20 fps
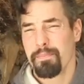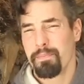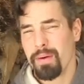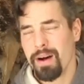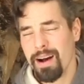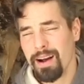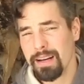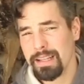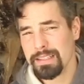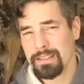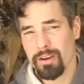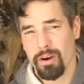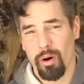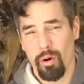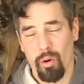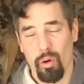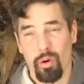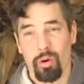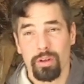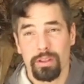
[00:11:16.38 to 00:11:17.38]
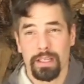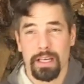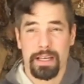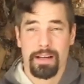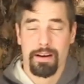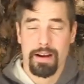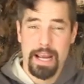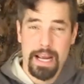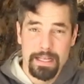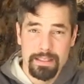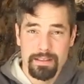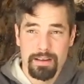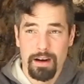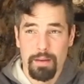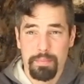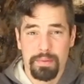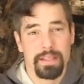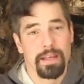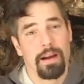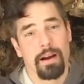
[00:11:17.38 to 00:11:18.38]
but it's cold. Your hands
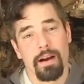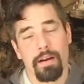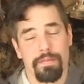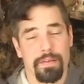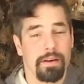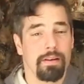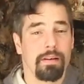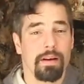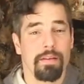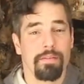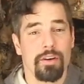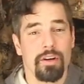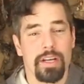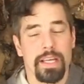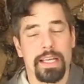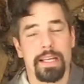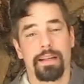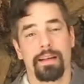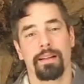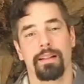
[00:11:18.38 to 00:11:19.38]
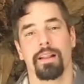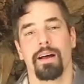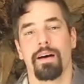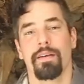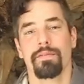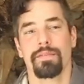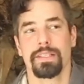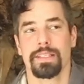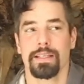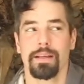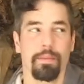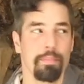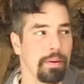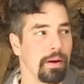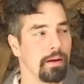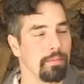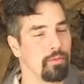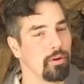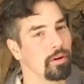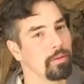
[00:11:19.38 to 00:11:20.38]
are up in the air. If you don't have good heated gloves, your
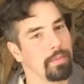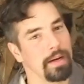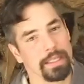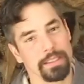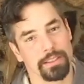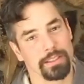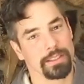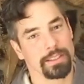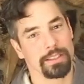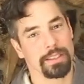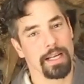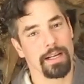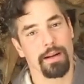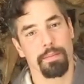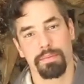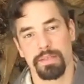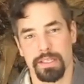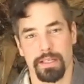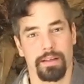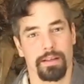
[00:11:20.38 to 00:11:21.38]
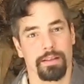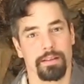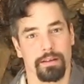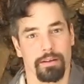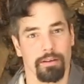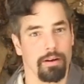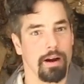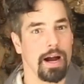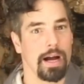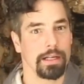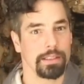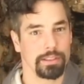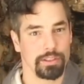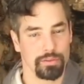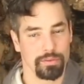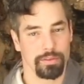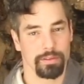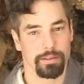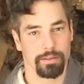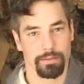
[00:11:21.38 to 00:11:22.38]
paramotor might just end up sitting in the garage
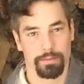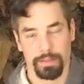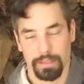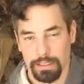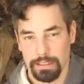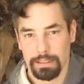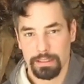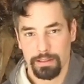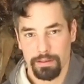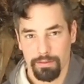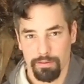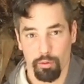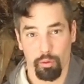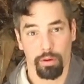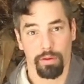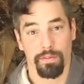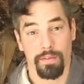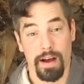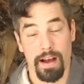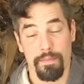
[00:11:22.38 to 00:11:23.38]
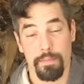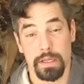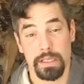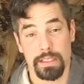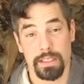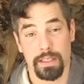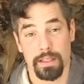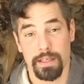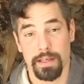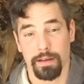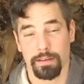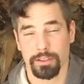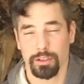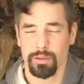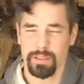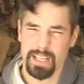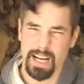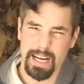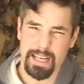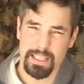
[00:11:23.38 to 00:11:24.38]
for 4 or 5 months of the year.
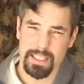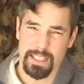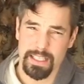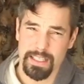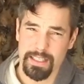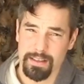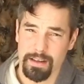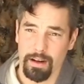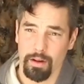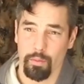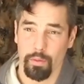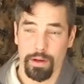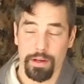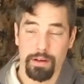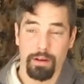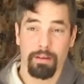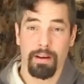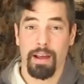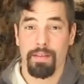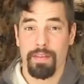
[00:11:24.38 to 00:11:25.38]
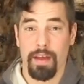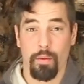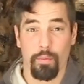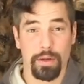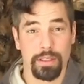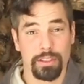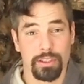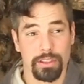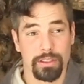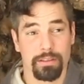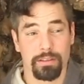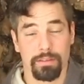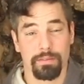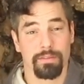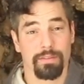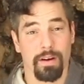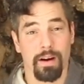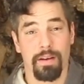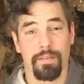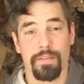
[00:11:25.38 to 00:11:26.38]
So it's kind of seasonal where you don't have that windshield
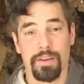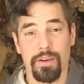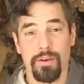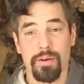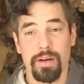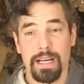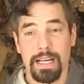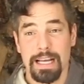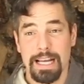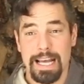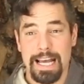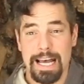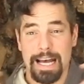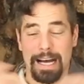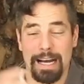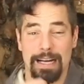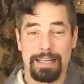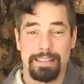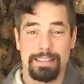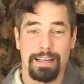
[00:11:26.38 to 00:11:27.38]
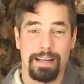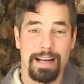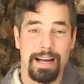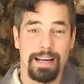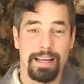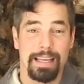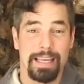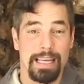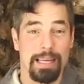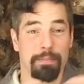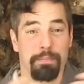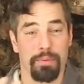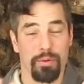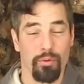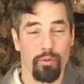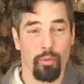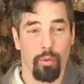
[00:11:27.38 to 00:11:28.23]
in front of you to kind of keep you